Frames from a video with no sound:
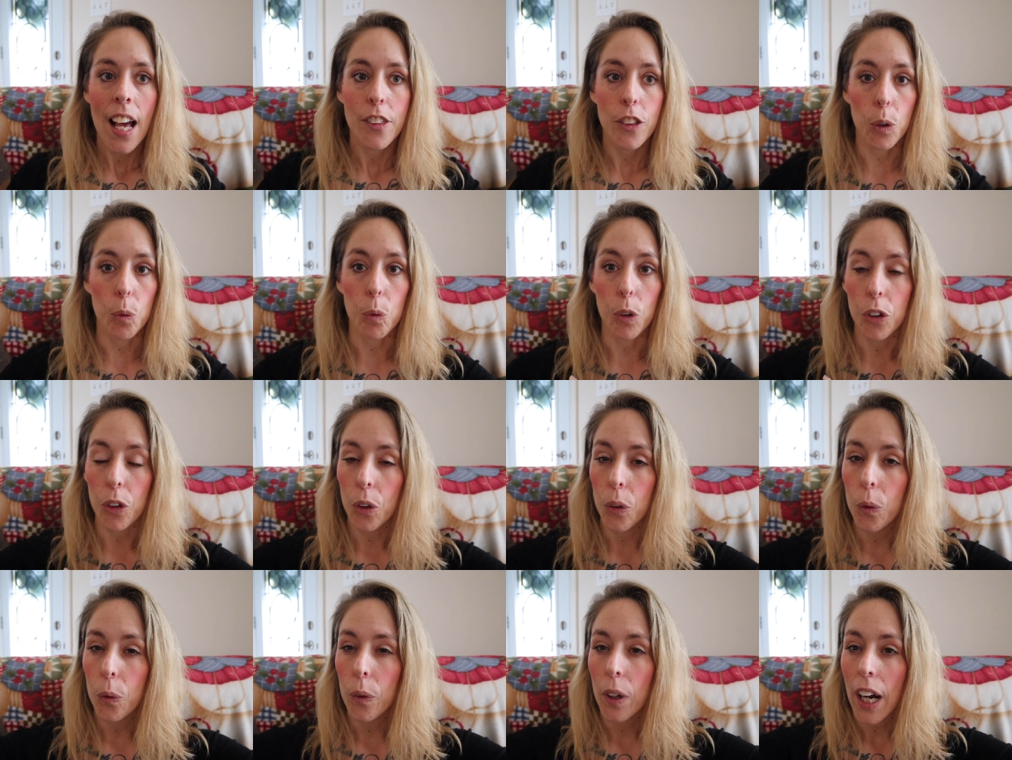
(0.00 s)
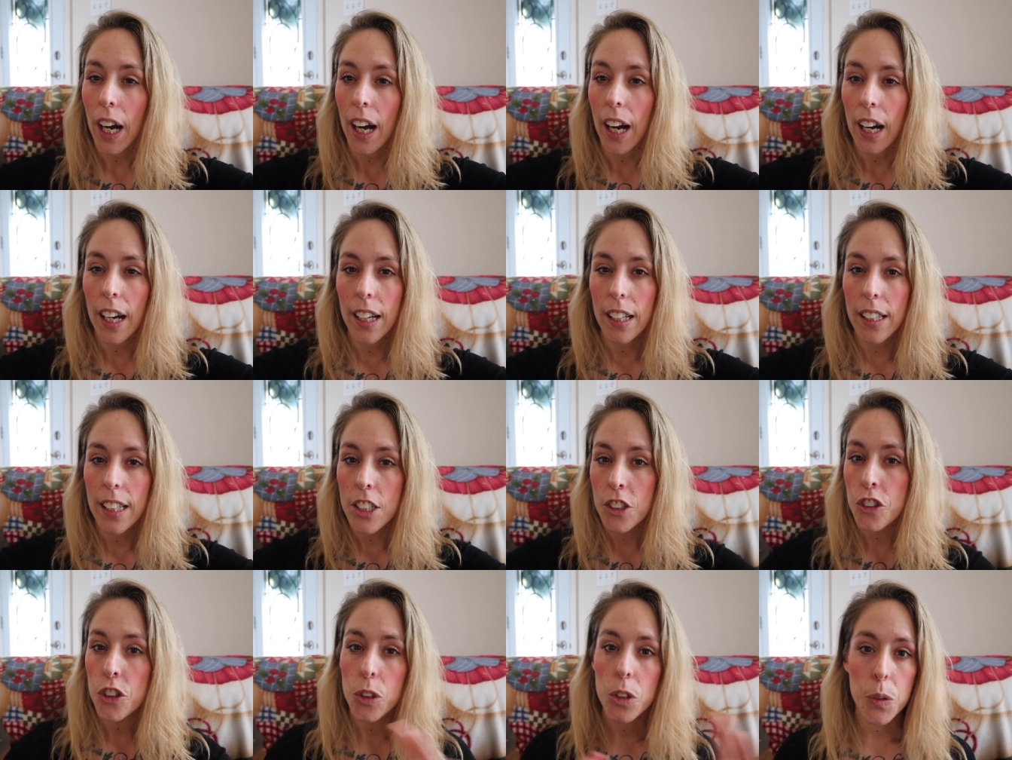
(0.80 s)
There were no uh,
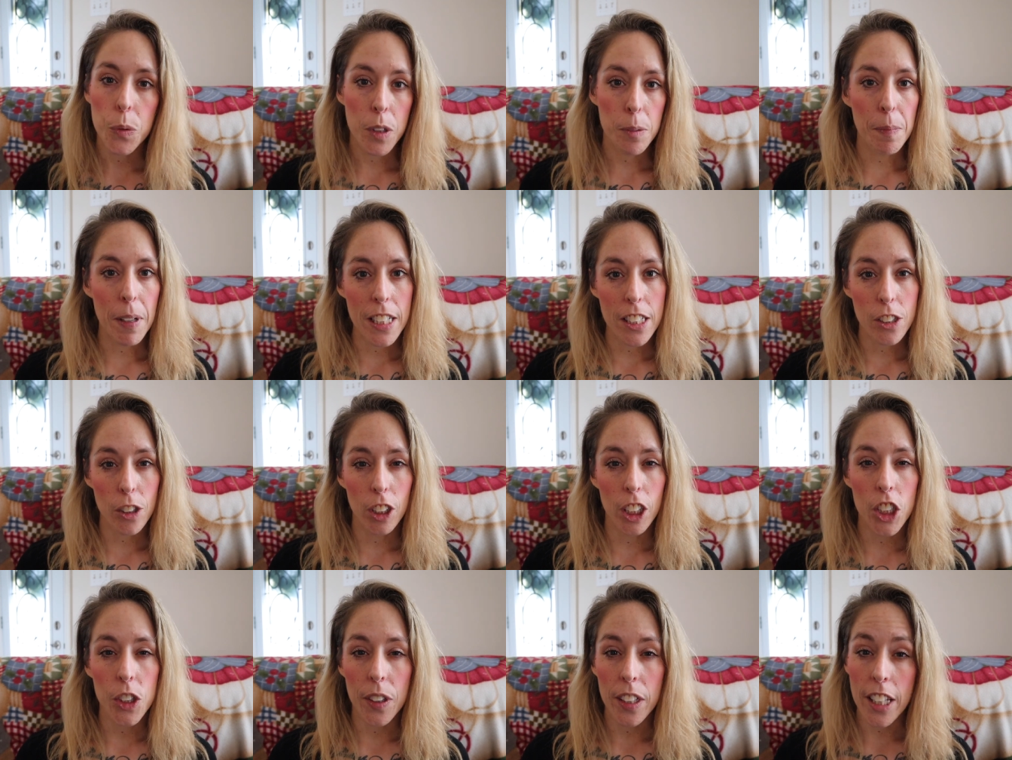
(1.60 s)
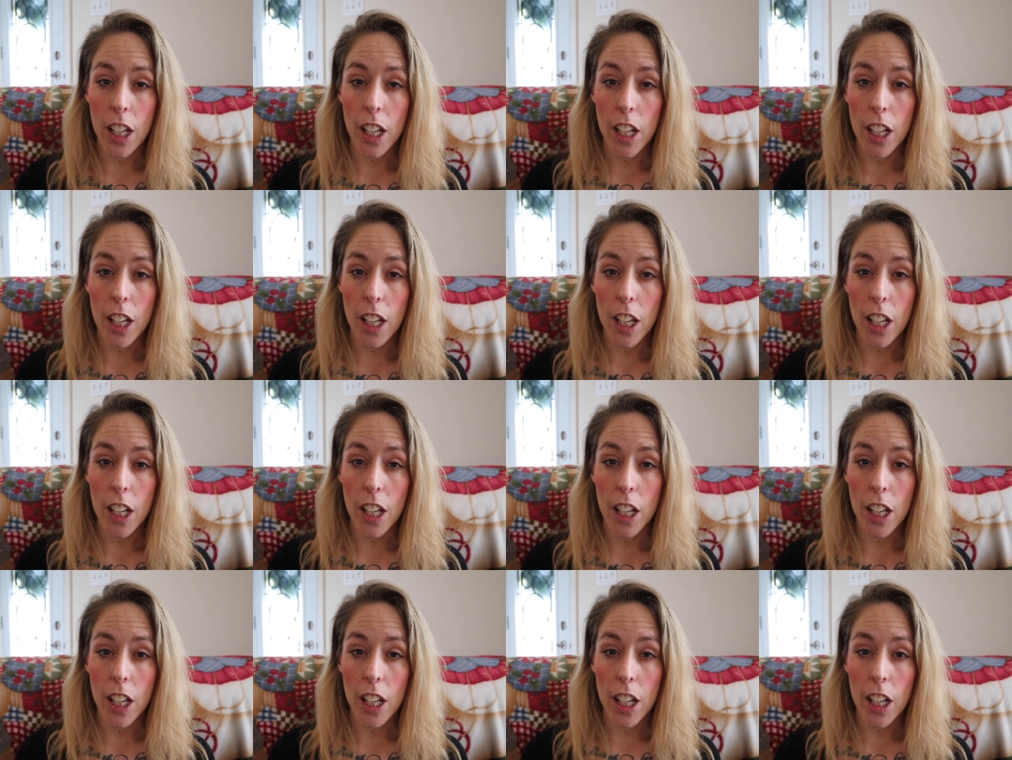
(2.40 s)
issues with my surgery.